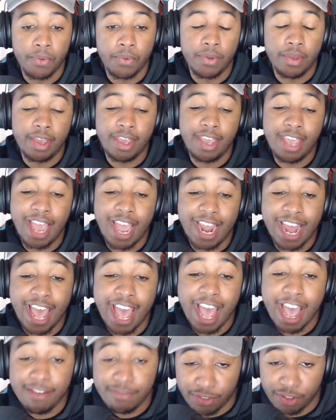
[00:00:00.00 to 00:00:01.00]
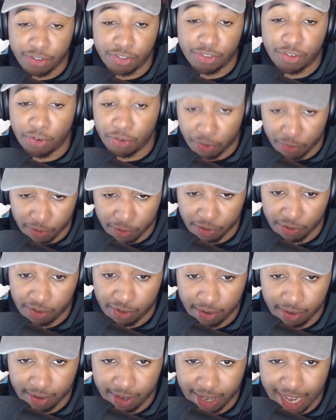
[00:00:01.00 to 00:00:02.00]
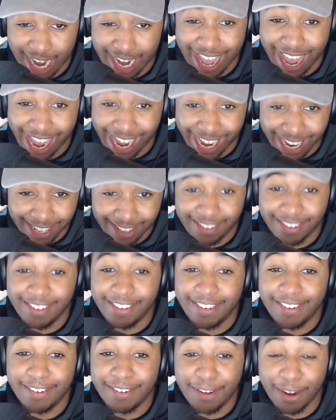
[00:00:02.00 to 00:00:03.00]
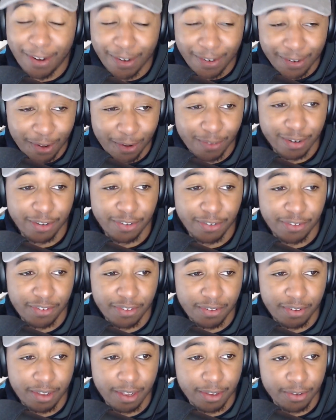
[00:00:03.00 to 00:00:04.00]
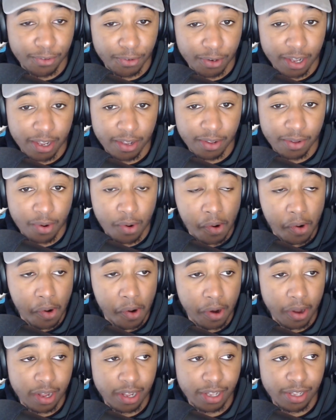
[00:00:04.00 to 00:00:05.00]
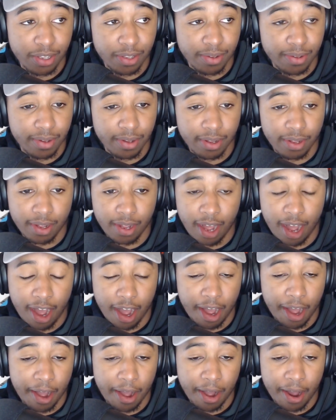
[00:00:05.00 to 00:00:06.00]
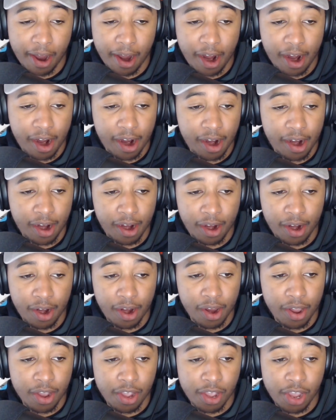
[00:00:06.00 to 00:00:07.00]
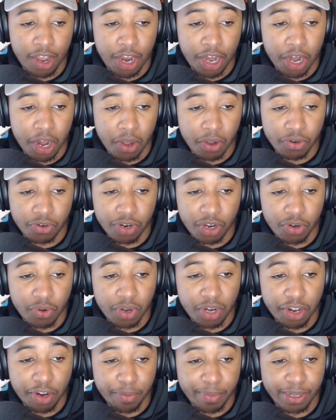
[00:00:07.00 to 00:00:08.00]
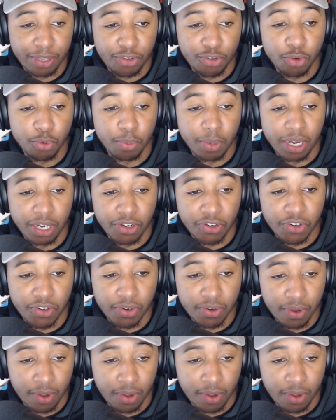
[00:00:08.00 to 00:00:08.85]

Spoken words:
He had half of their turnovers. He had 8 turnovers yesterday. Trying to do a little bit too much.